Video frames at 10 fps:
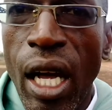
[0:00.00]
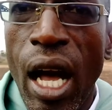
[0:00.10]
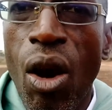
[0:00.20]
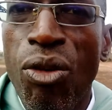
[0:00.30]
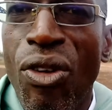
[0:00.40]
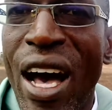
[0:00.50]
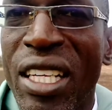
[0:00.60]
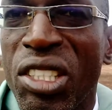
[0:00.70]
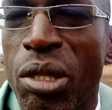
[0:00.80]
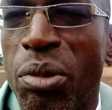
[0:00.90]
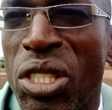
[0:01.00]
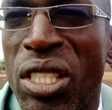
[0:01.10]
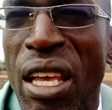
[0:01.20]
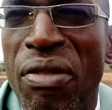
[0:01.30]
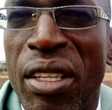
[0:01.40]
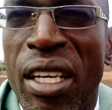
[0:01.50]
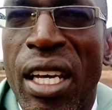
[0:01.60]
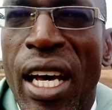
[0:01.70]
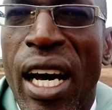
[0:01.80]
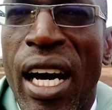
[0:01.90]
uh, of Acts chapter 7.
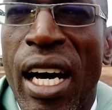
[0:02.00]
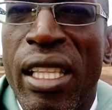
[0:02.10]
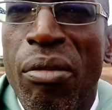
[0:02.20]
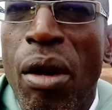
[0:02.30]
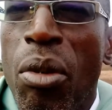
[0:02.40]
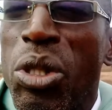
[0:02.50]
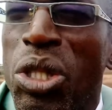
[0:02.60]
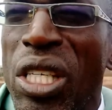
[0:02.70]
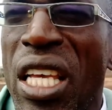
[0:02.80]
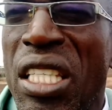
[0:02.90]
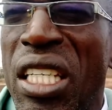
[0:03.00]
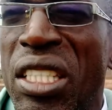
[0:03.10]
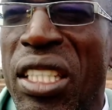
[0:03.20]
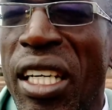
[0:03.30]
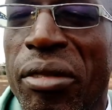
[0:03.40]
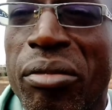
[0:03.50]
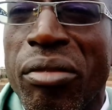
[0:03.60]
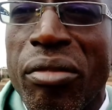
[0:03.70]
Uh, the Bible says that uh,